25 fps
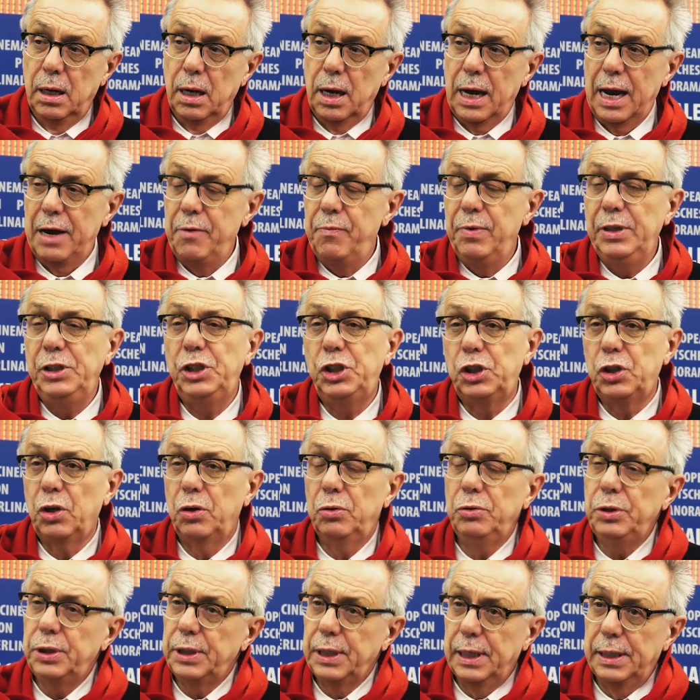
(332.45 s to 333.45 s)
And we
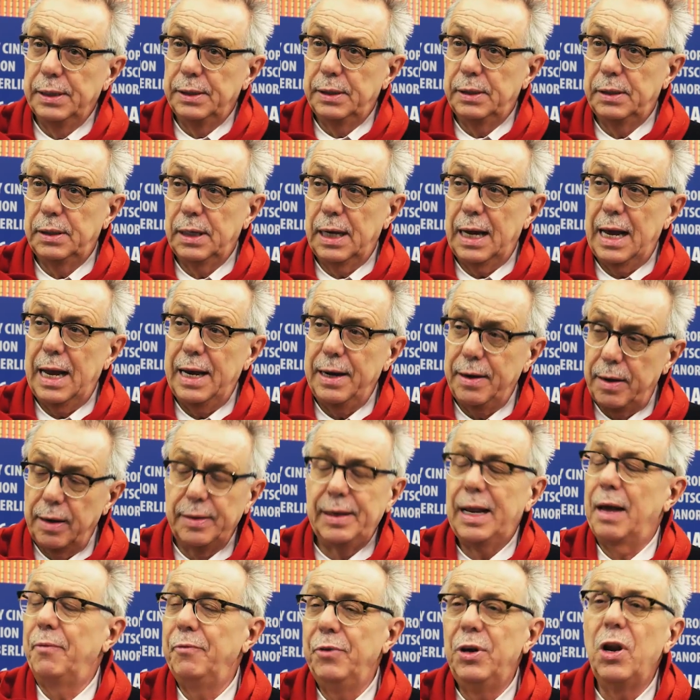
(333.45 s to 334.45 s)
show this,
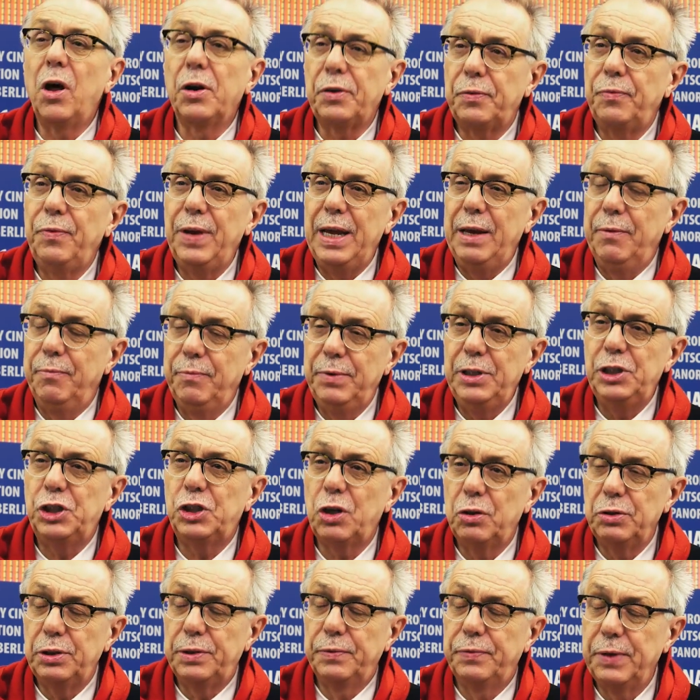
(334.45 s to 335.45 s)
and not we
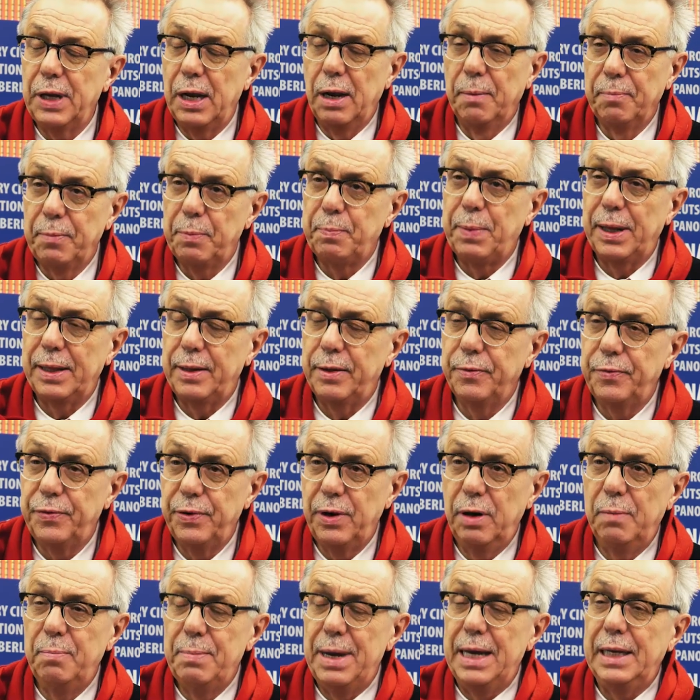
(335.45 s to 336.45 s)
show the films, but the
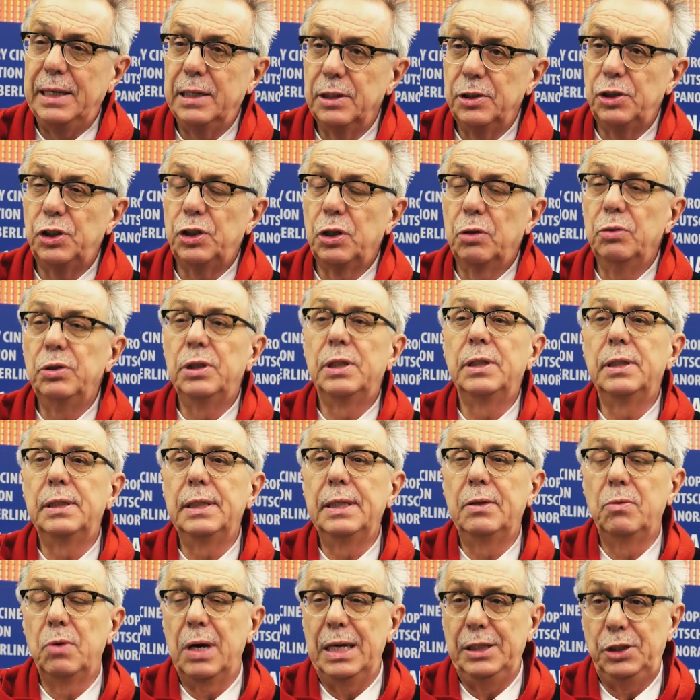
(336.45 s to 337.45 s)
filmmakers show the
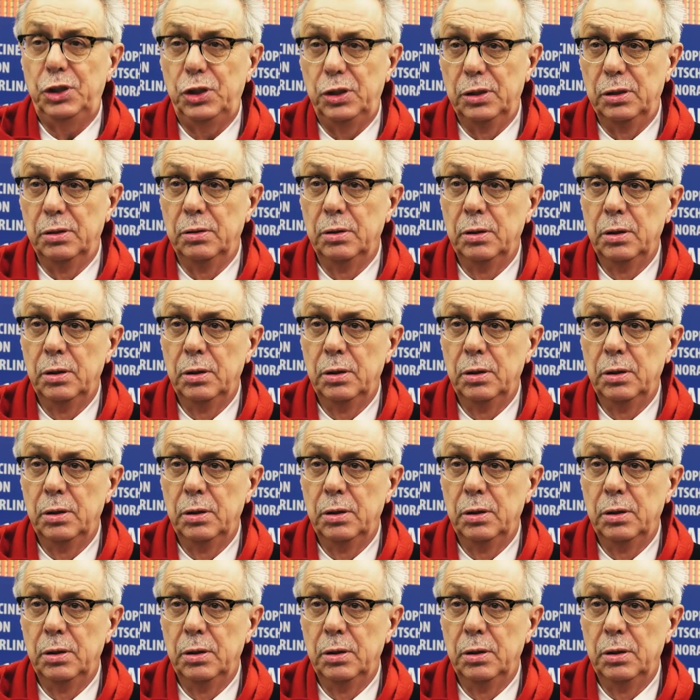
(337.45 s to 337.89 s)
situation.